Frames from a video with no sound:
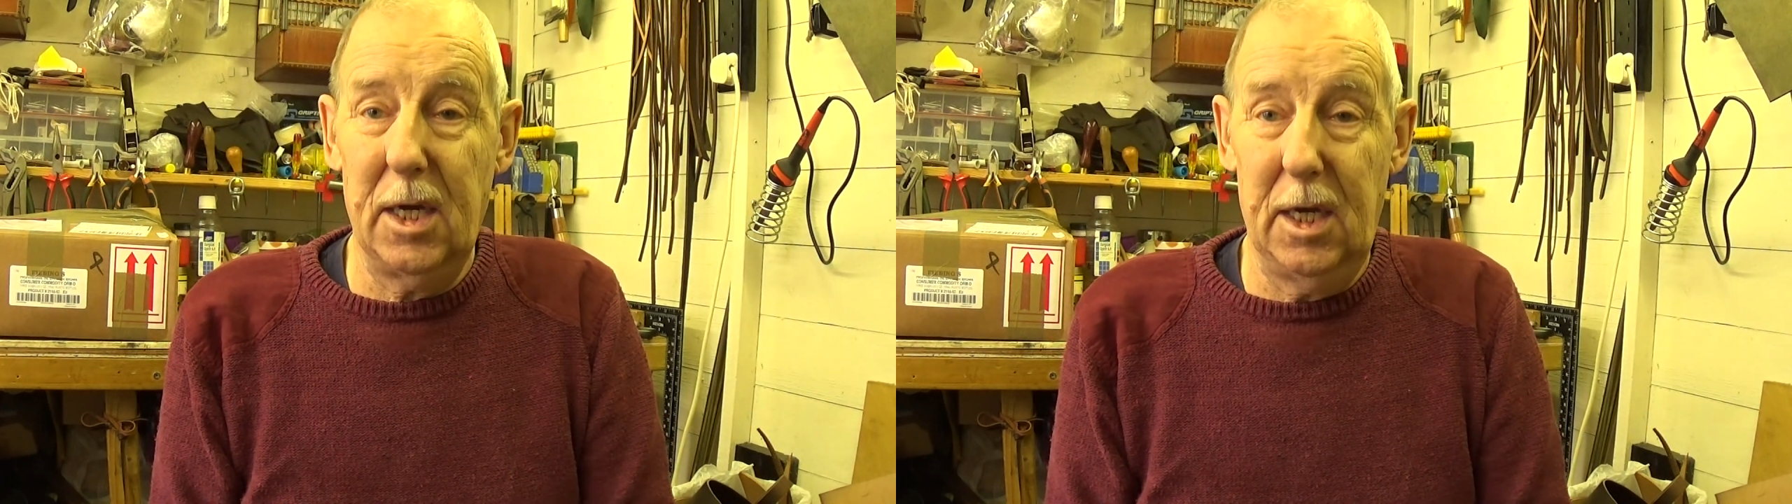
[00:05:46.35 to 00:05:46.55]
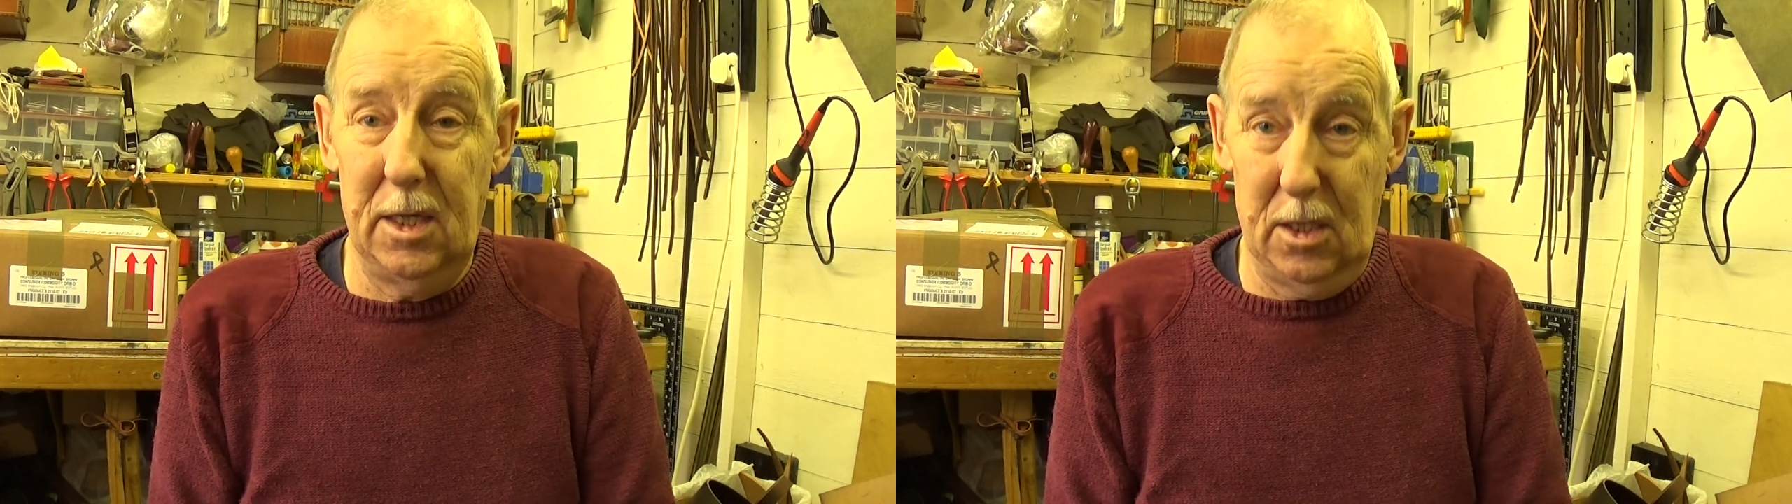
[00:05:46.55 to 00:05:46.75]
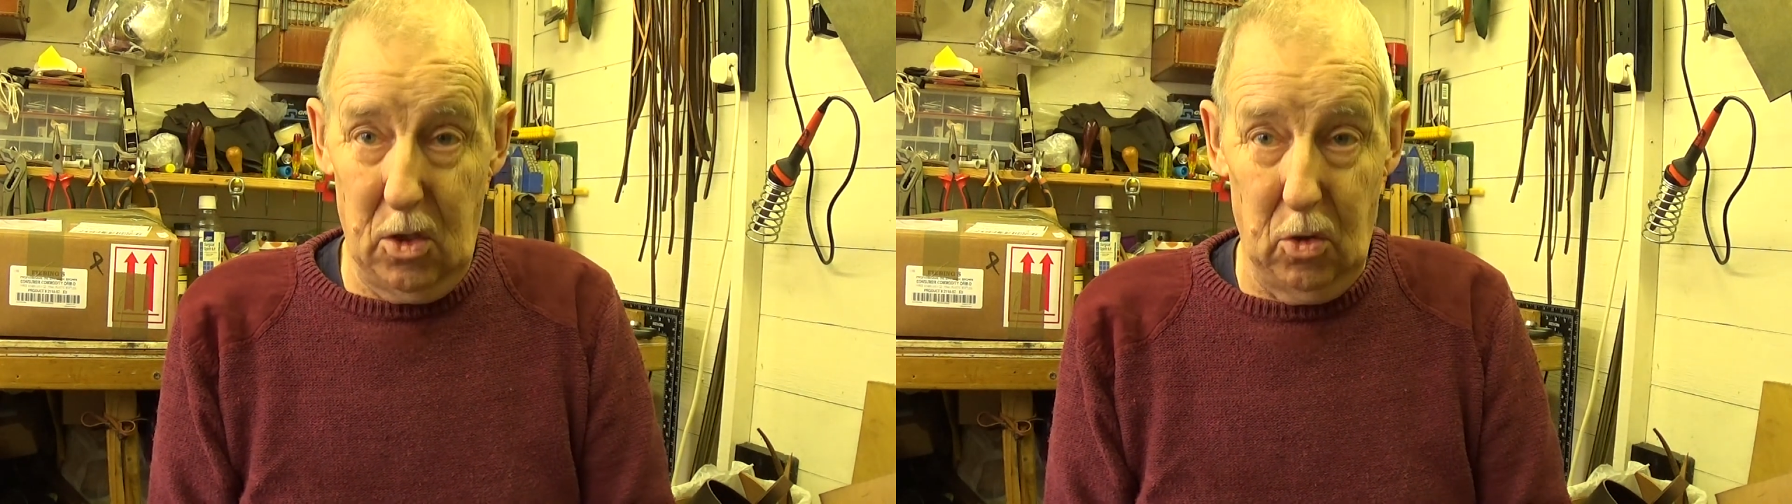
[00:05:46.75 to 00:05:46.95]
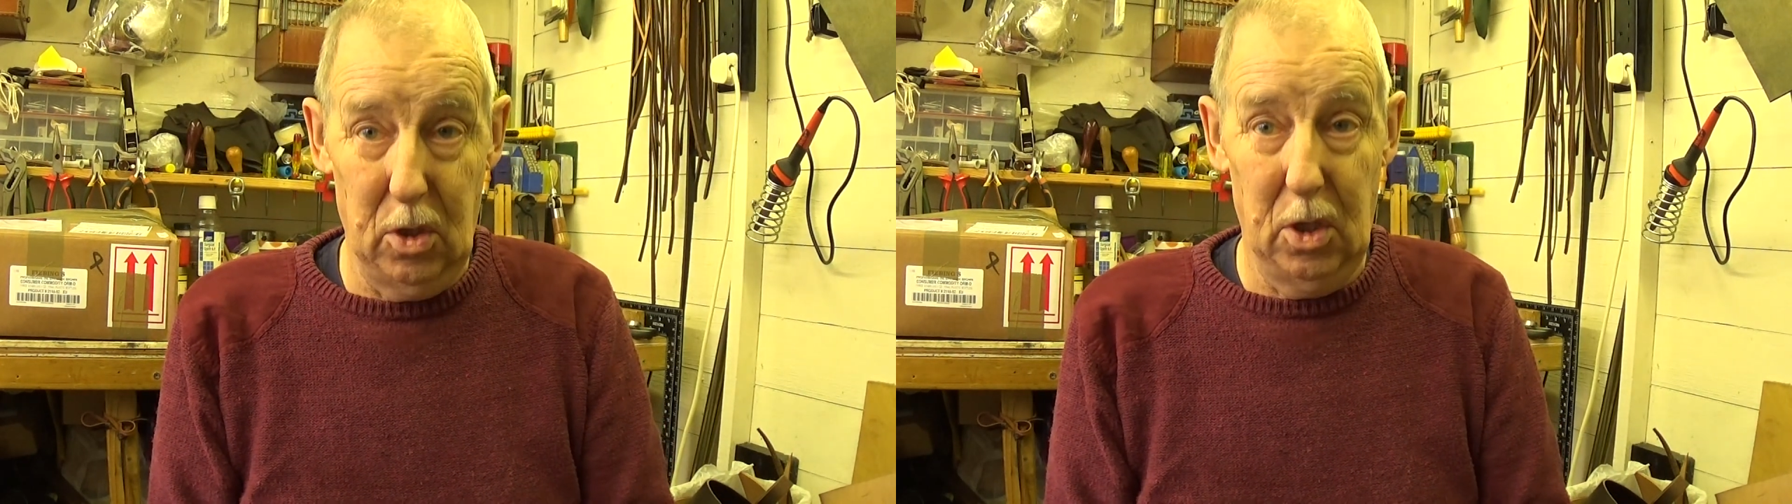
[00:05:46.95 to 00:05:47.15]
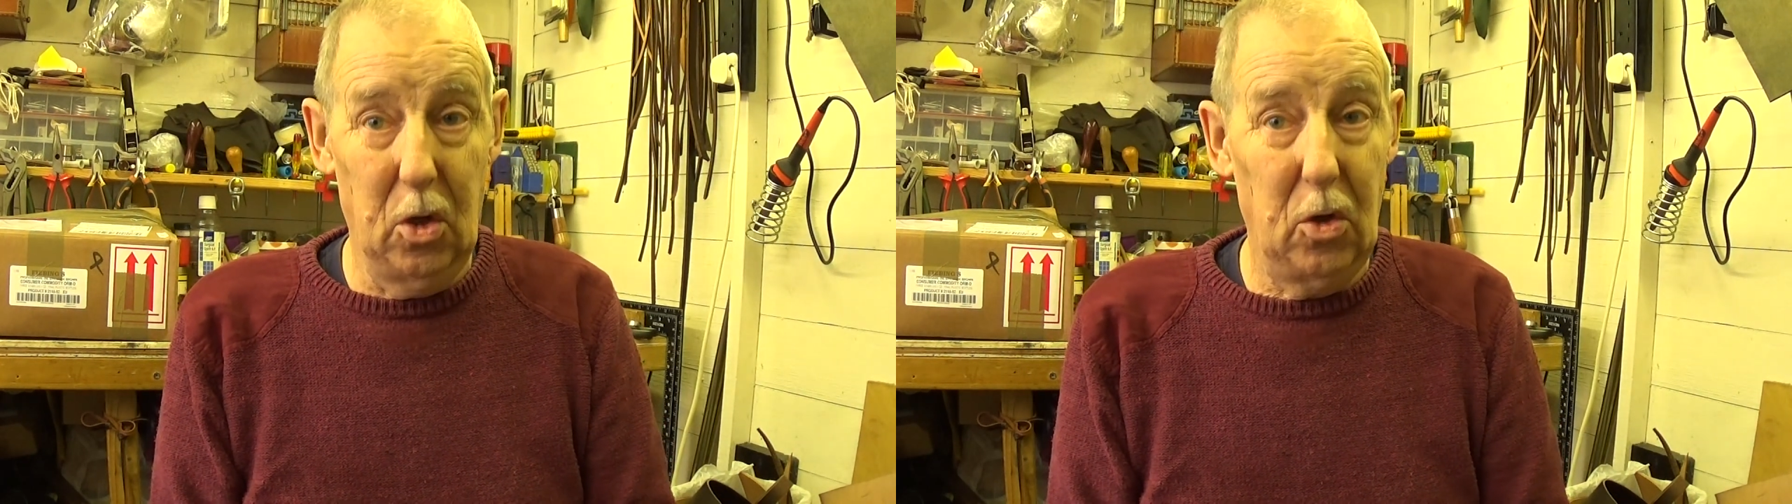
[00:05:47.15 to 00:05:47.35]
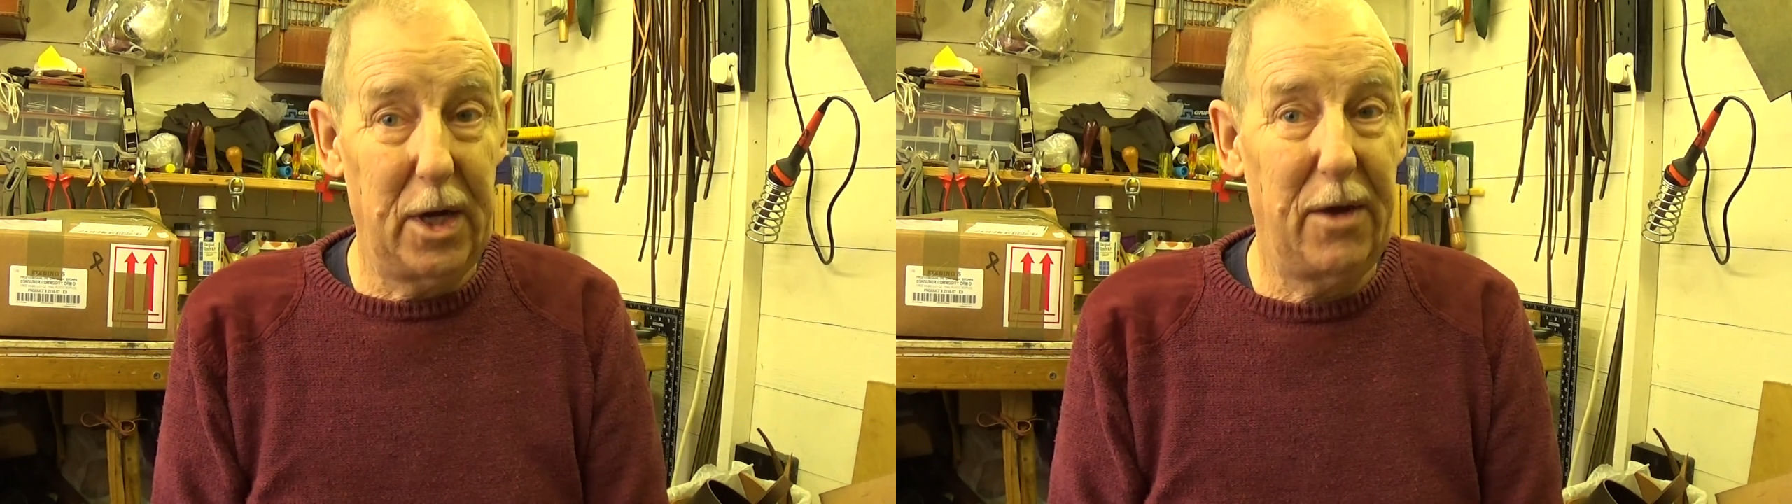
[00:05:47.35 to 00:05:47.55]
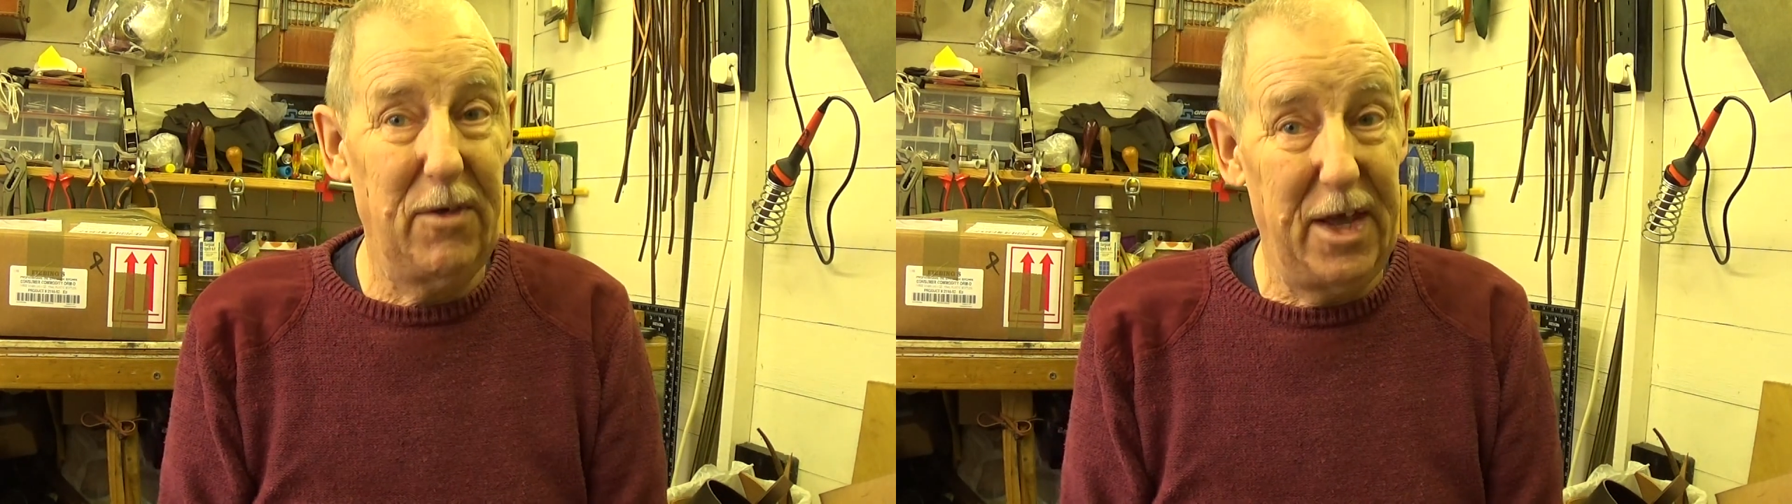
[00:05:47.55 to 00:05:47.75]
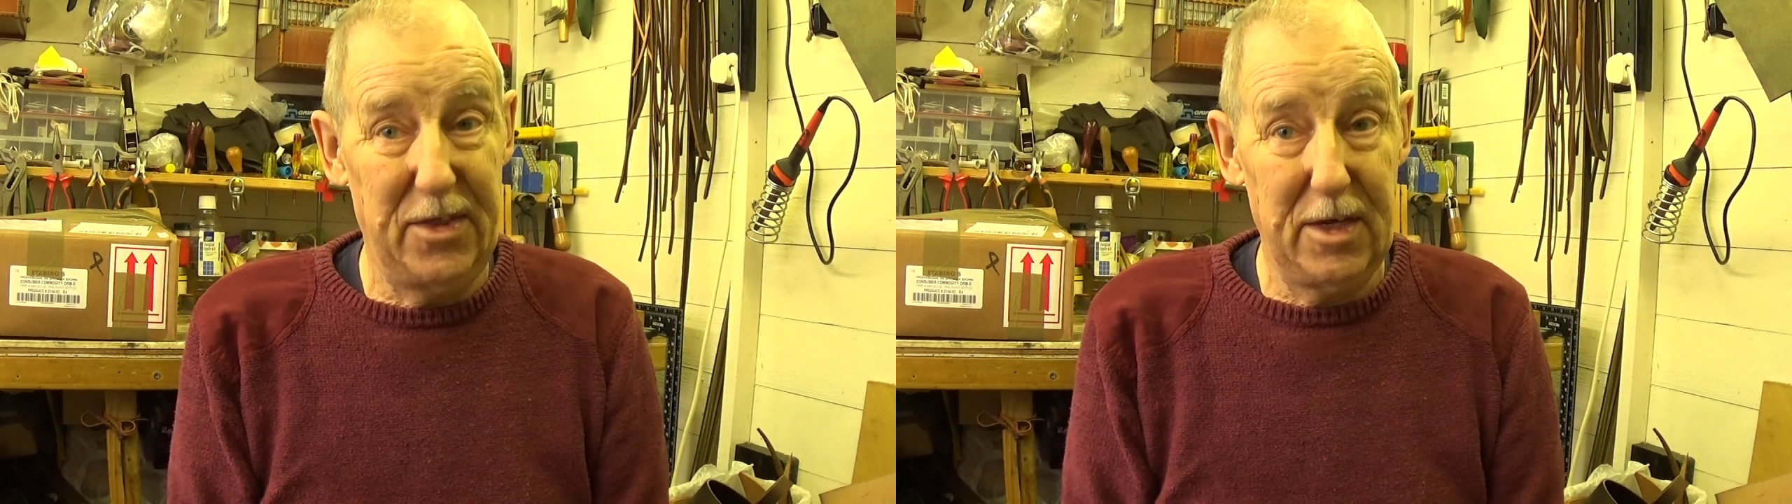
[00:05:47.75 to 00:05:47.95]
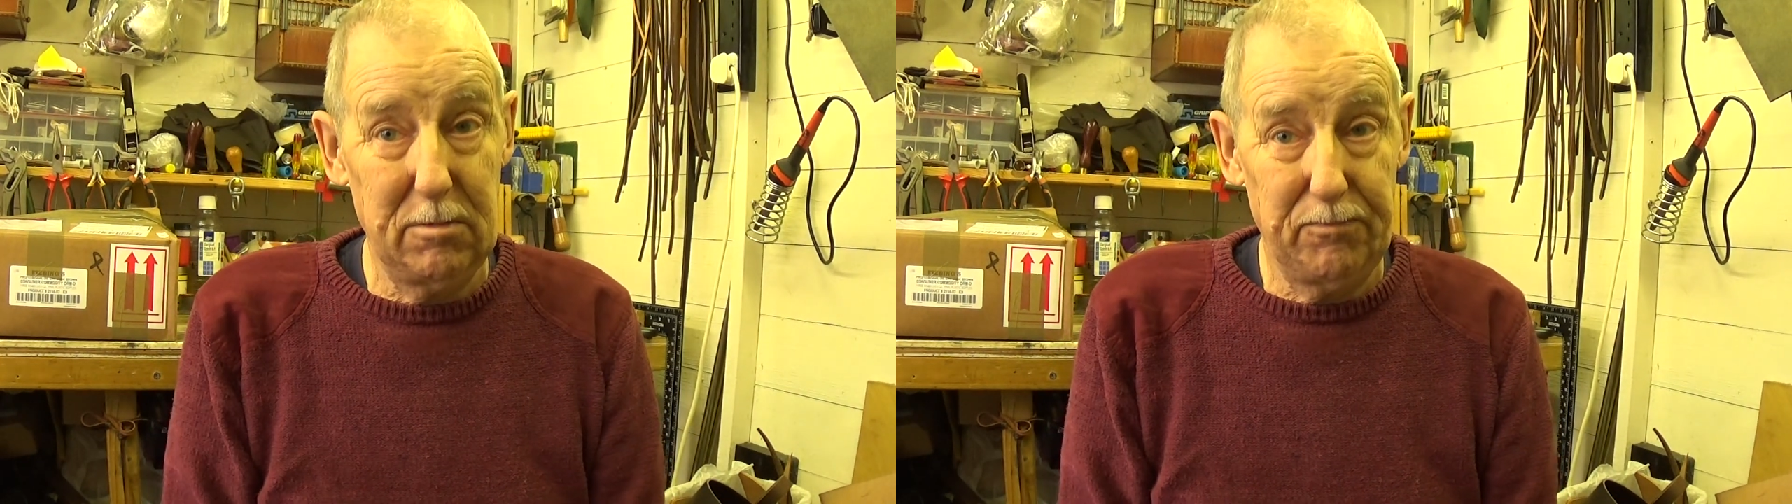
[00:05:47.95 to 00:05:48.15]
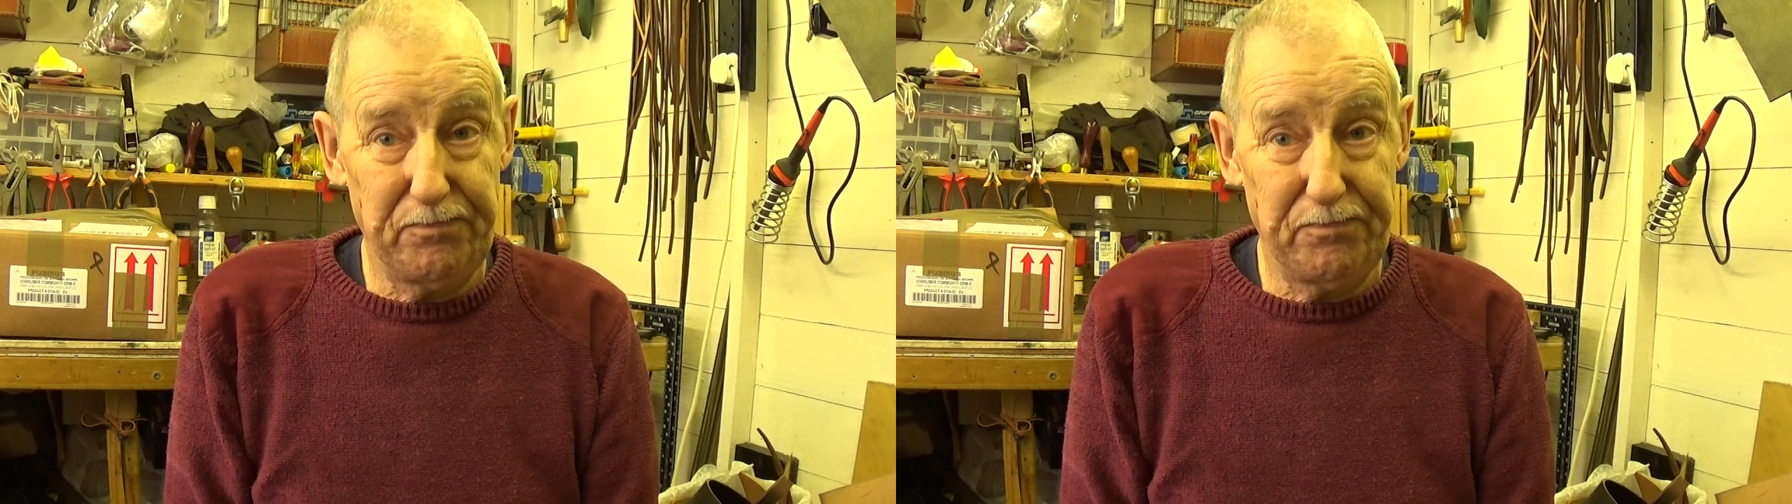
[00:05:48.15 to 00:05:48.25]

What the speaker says: get the long enough leather.